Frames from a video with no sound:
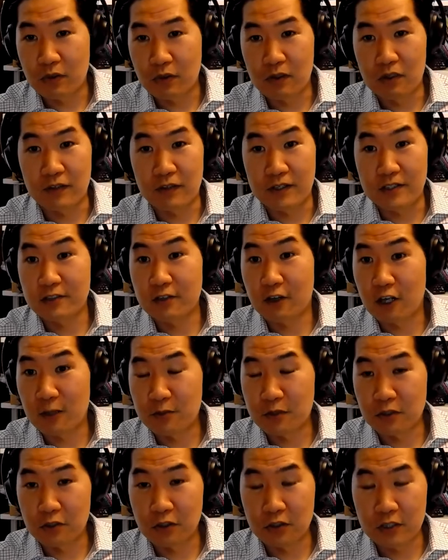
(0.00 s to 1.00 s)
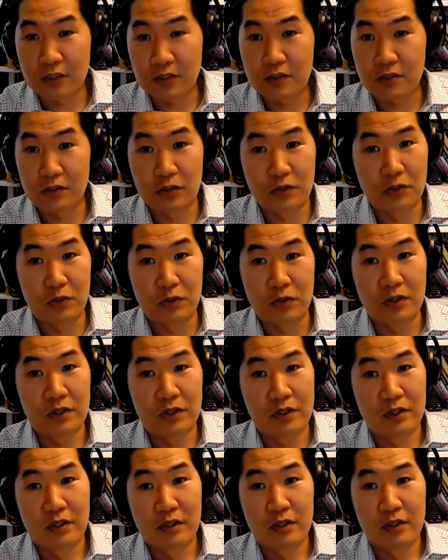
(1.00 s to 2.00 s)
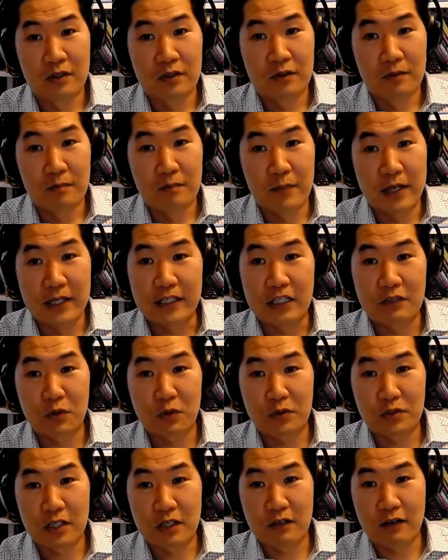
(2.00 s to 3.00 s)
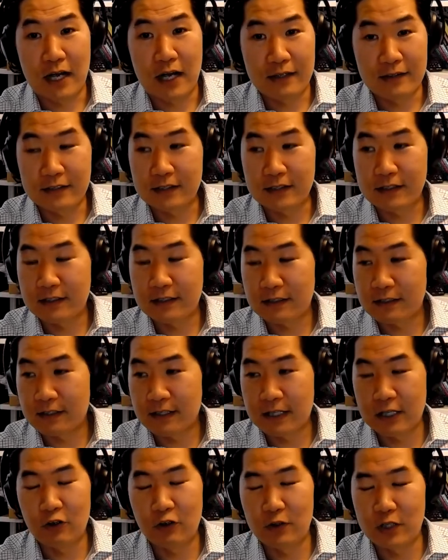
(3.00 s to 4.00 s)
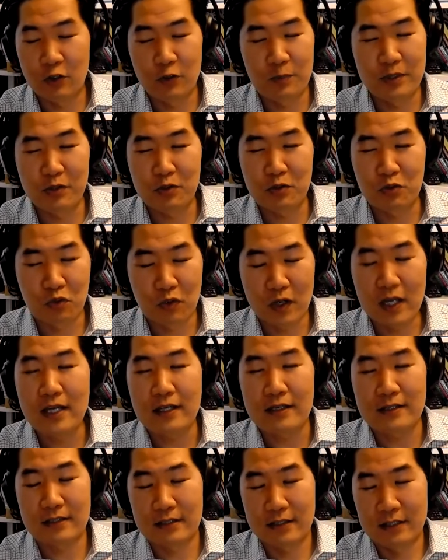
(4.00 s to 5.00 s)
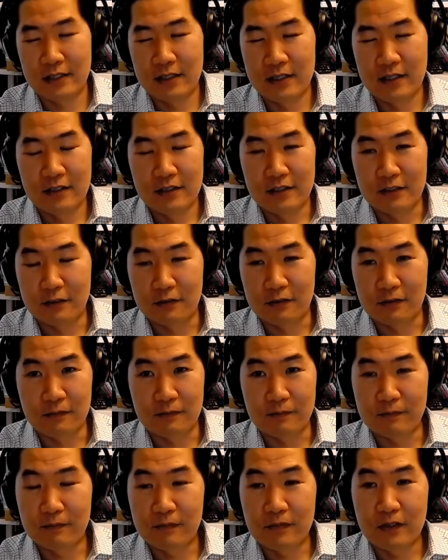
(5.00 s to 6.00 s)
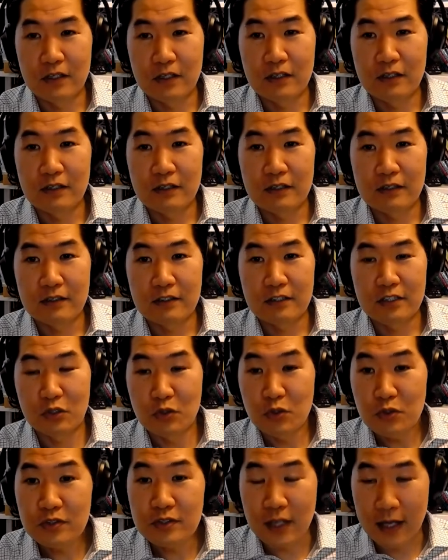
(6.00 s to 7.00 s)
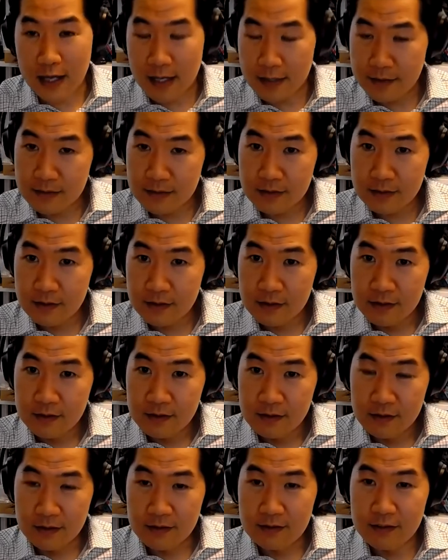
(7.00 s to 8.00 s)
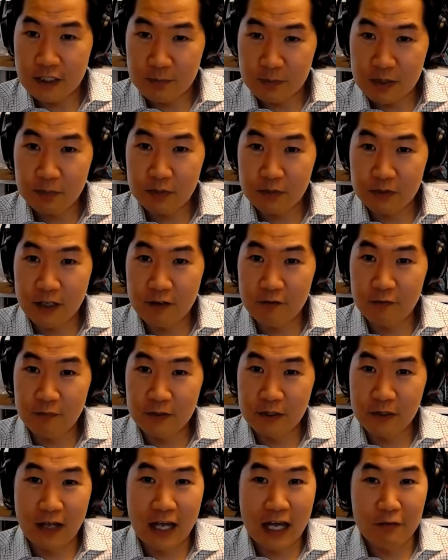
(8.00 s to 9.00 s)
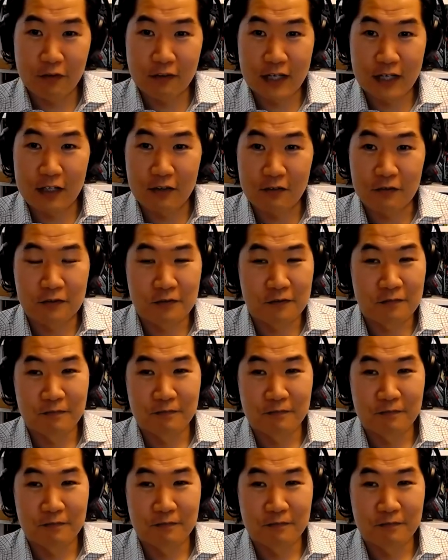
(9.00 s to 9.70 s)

whatever device startups are looking to make inroads there, I think it would be great to use that, because these people have a lot of,